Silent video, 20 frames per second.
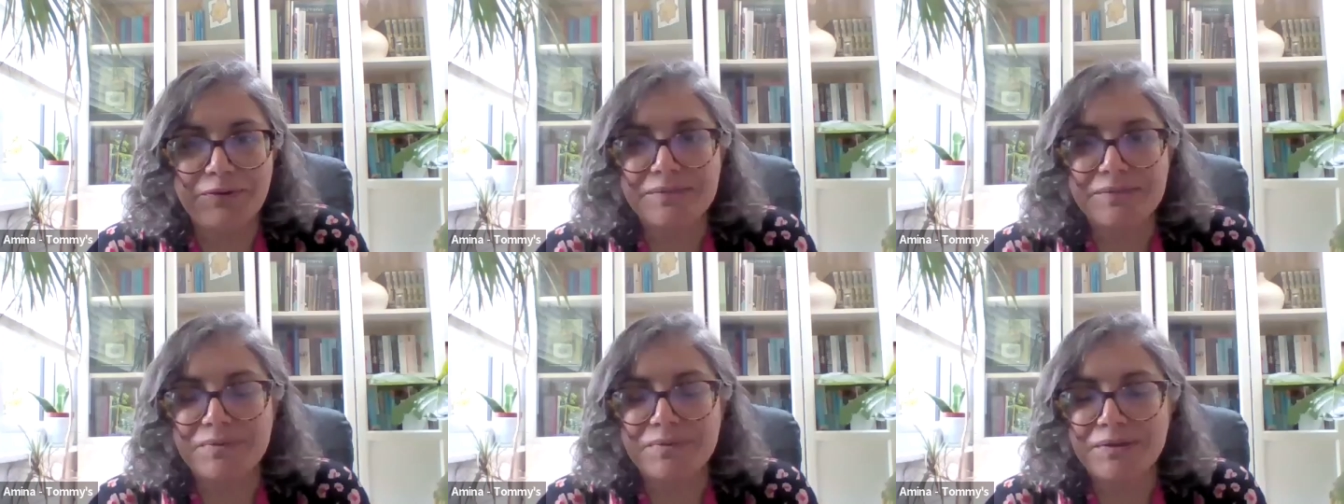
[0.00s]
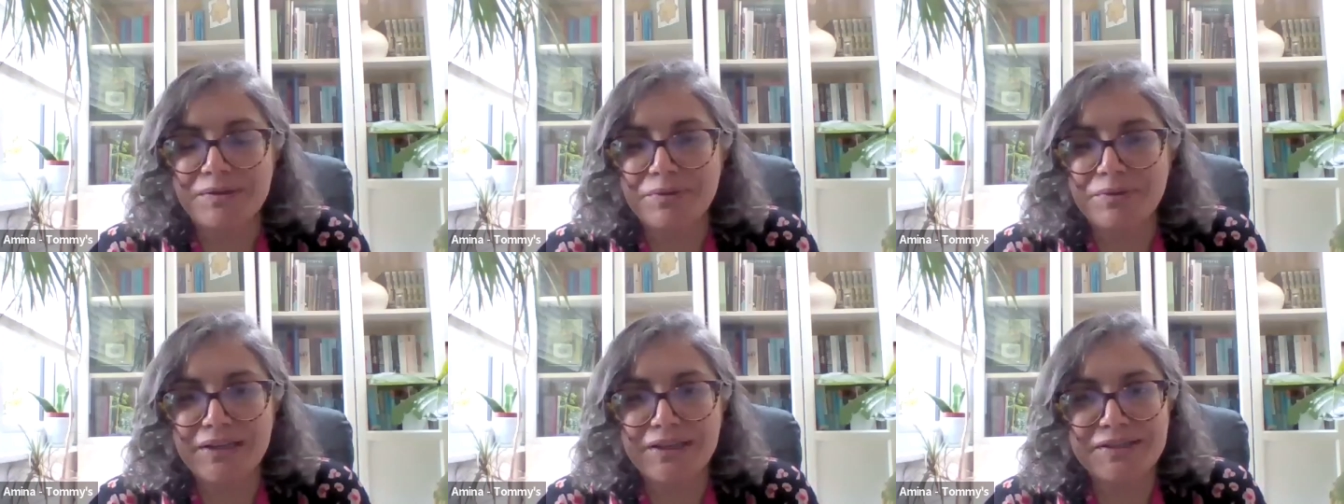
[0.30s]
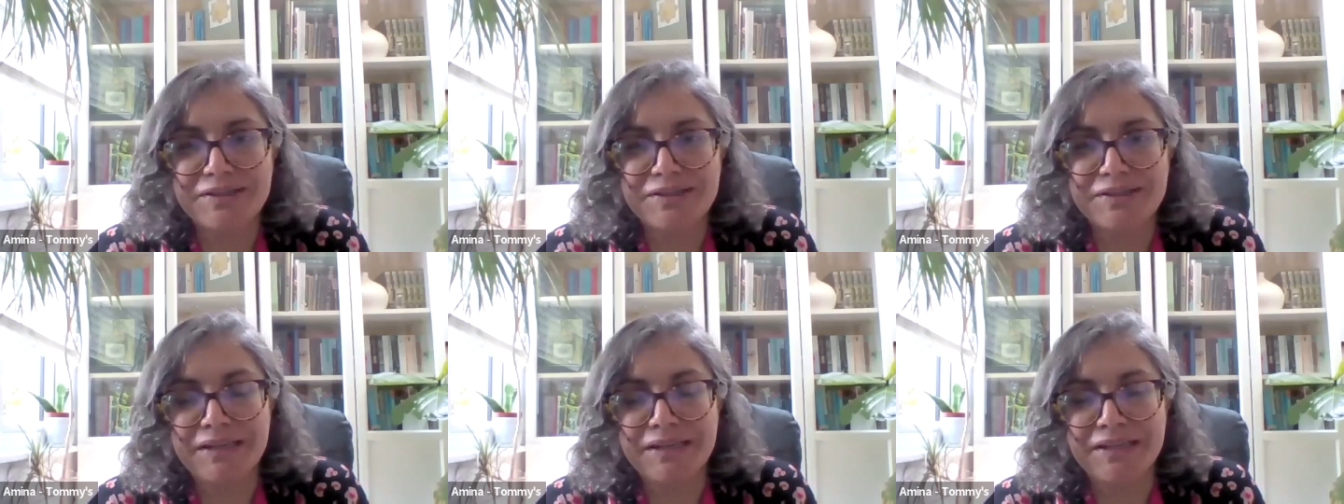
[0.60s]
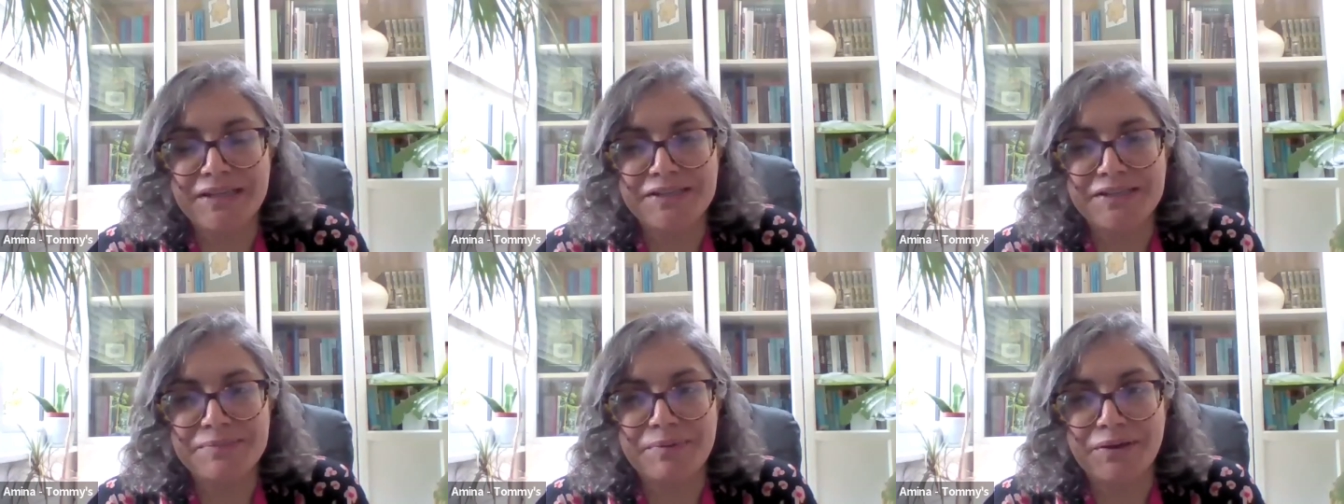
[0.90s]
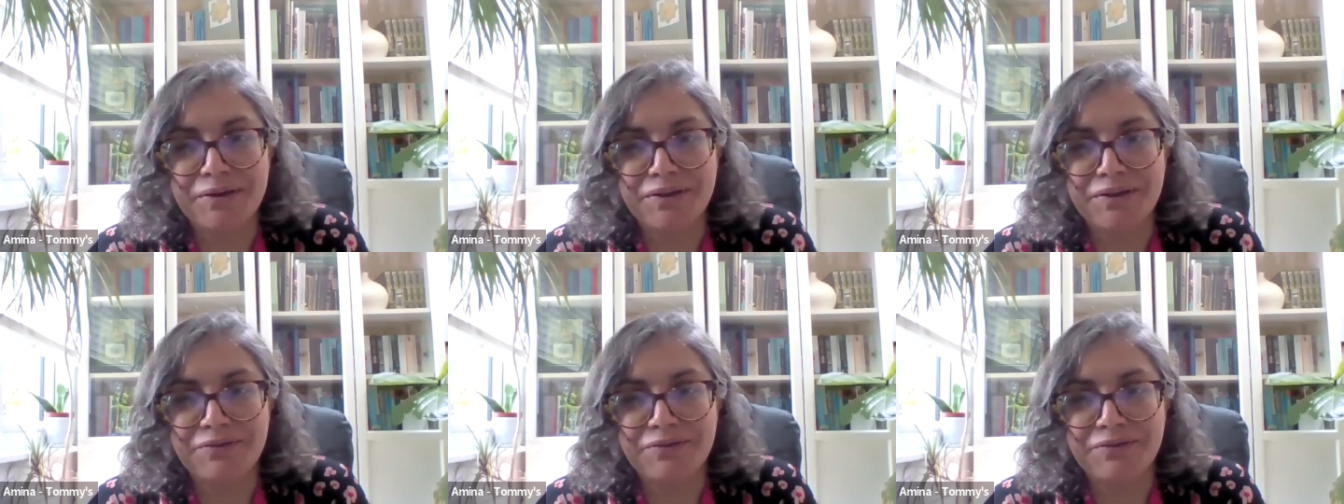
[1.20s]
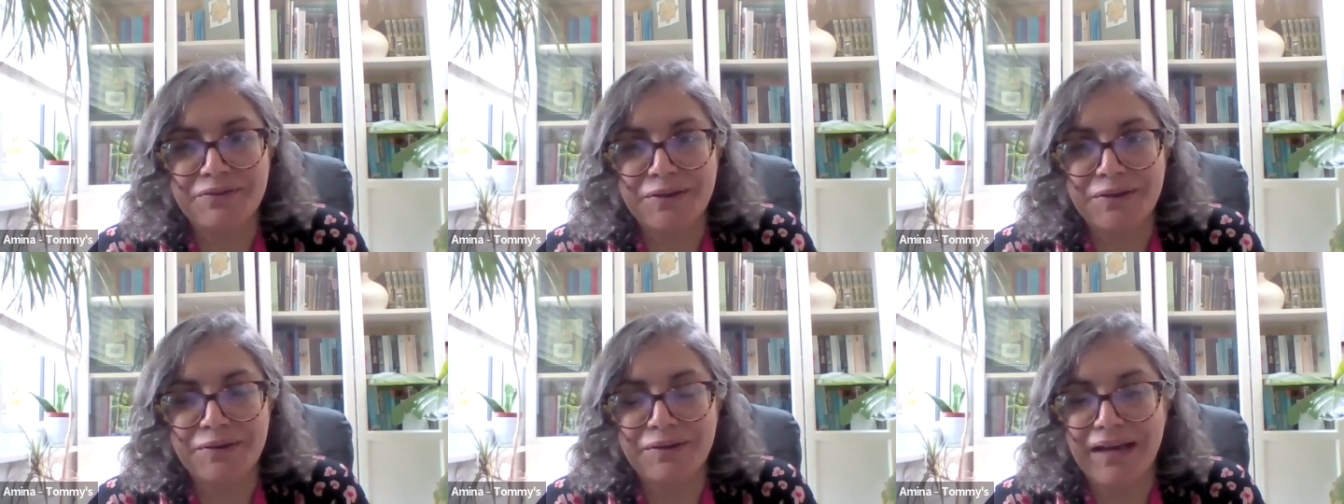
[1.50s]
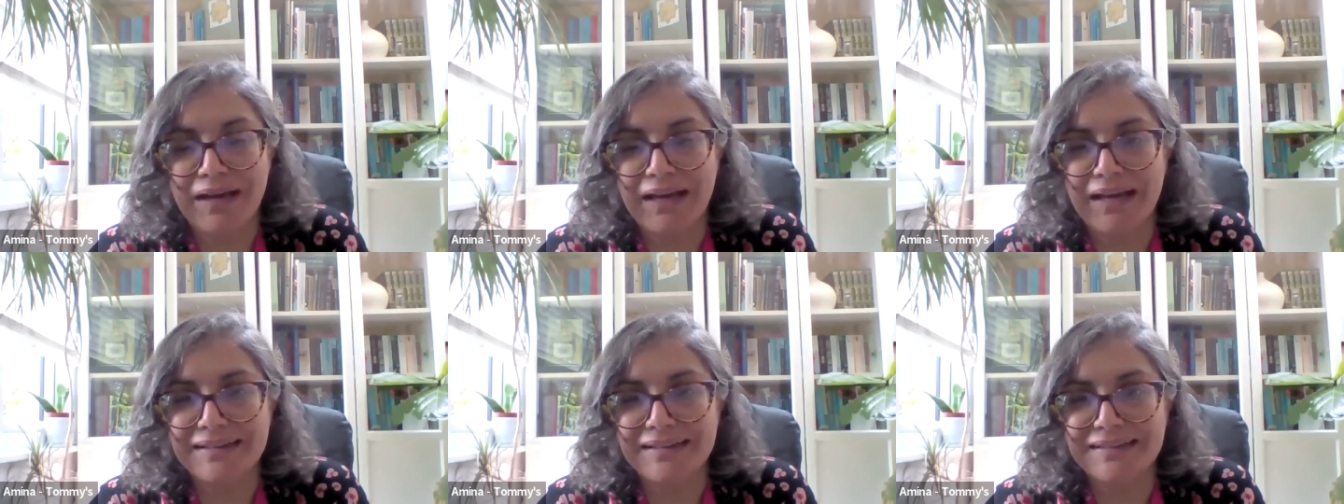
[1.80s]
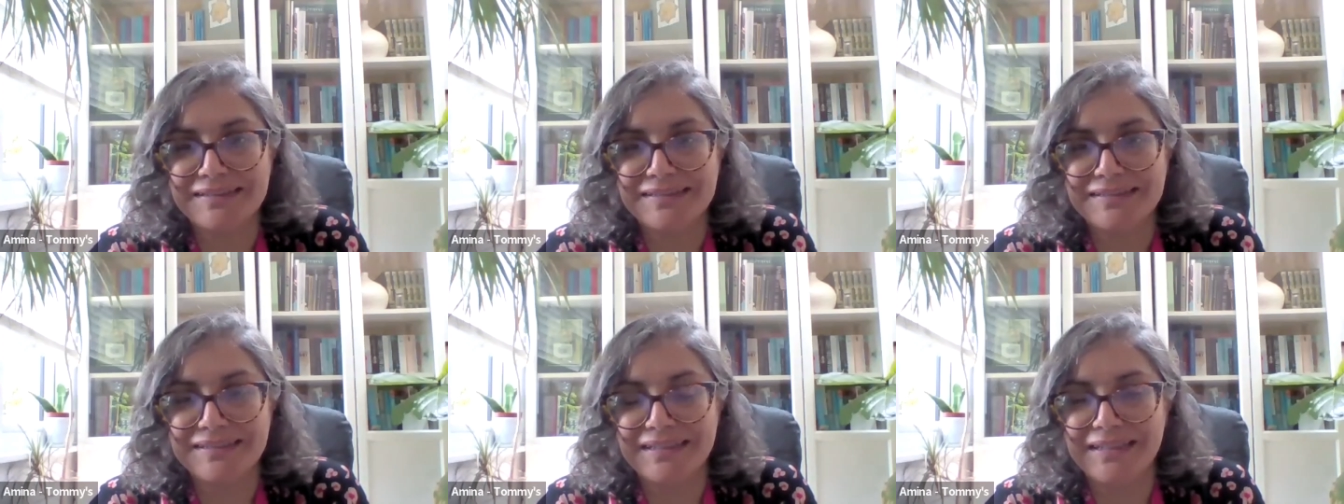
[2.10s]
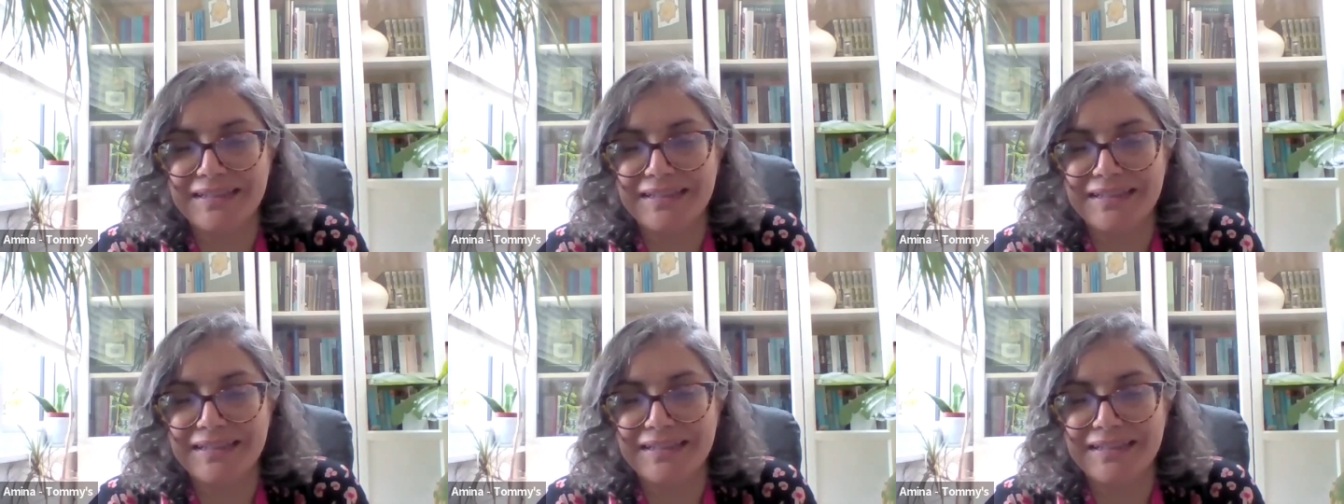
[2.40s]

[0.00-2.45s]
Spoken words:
it's been brilliant speaking to both of you, and,